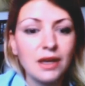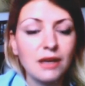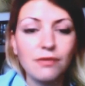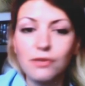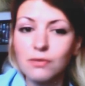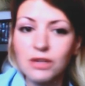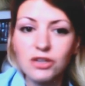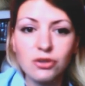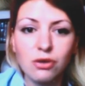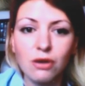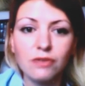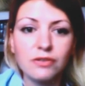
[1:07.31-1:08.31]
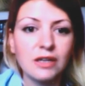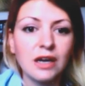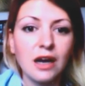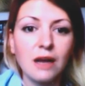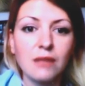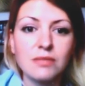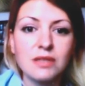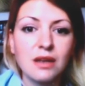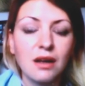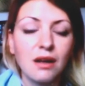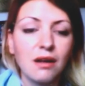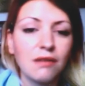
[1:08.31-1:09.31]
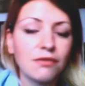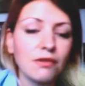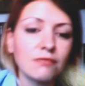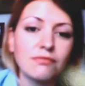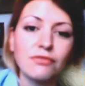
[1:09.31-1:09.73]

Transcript: Information often comes from